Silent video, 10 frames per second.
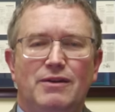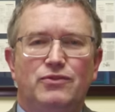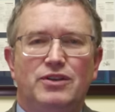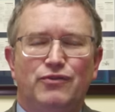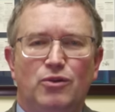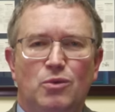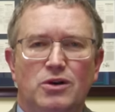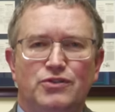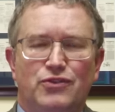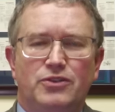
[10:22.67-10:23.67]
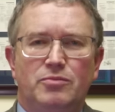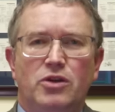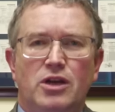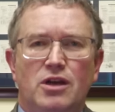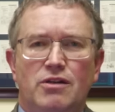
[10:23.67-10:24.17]
We have different words for
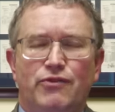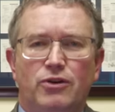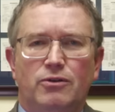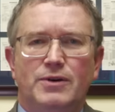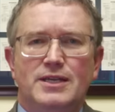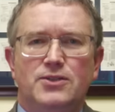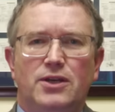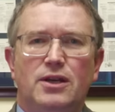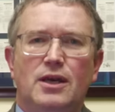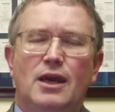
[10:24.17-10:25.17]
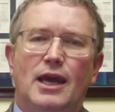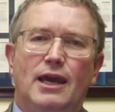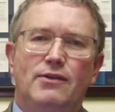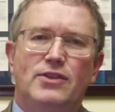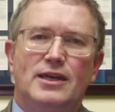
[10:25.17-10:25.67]
them for a reason.
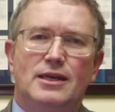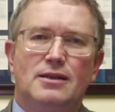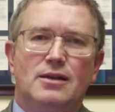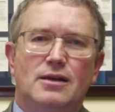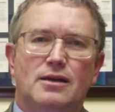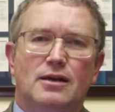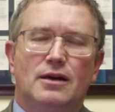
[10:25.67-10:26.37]
And then